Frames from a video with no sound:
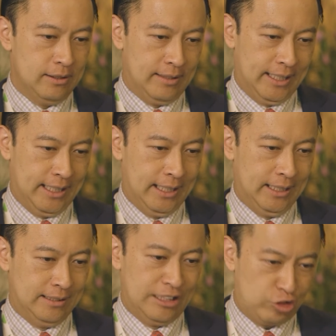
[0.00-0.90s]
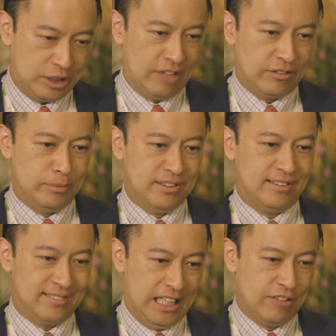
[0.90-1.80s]
the district governments,
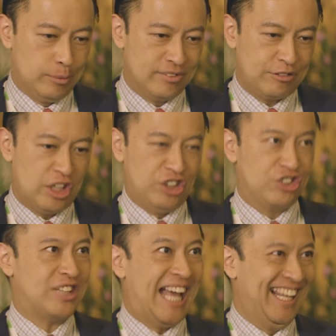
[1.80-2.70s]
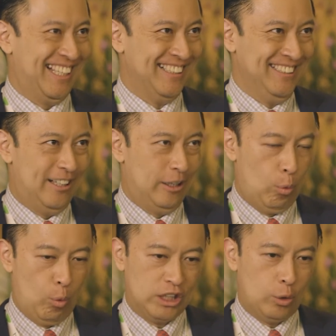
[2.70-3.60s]
the city governments have to understand uh,
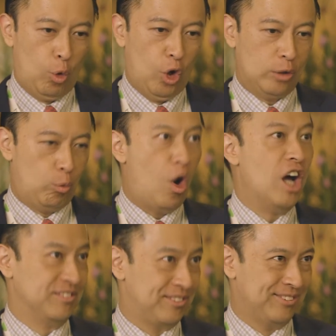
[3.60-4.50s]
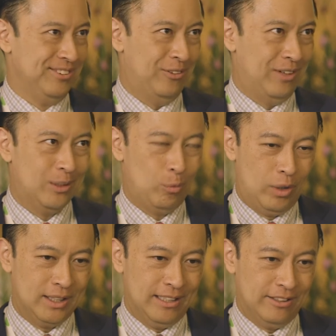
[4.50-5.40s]
what the world wants, right?
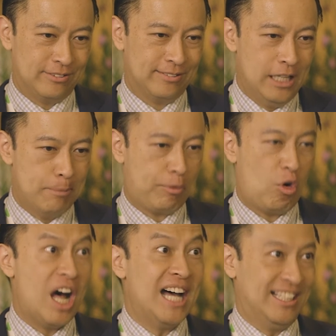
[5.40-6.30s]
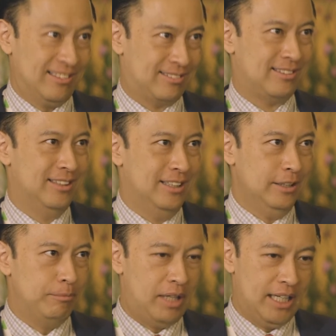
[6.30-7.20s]
What is prized
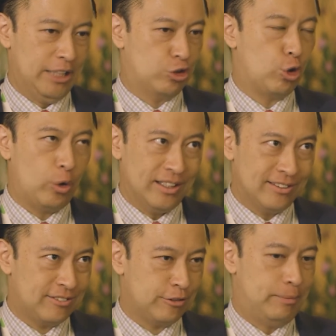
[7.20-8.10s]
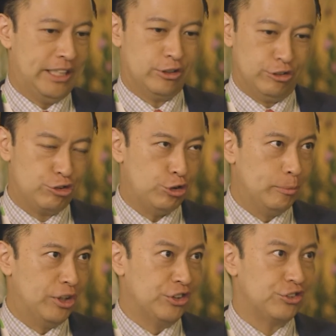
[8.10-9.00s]
by tourists, by
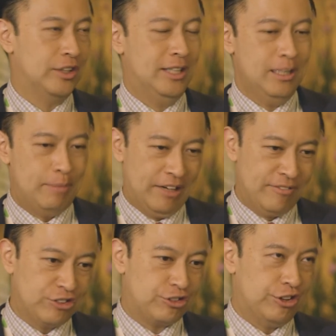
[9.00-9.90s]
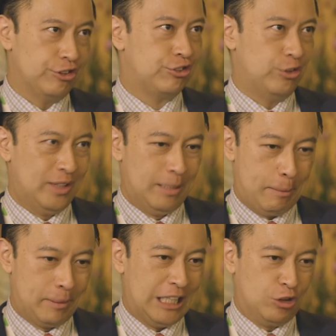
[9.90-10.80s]
consumers, by investors, so that
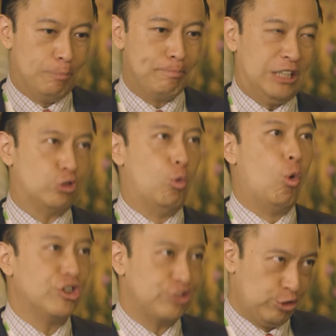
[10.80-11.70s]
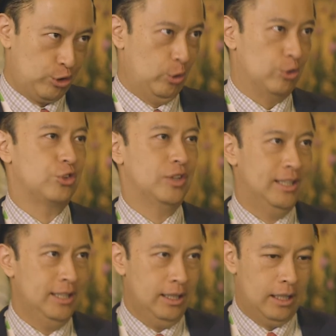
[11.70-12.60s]
people can compete towards those goals.
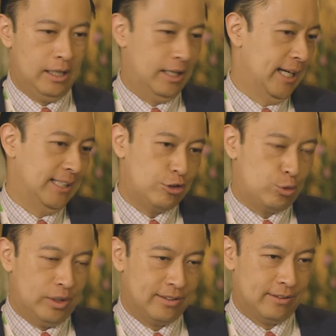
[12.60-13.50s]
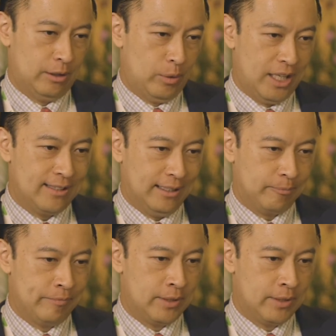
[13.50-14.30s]
Uh, and that's what, uh, what I think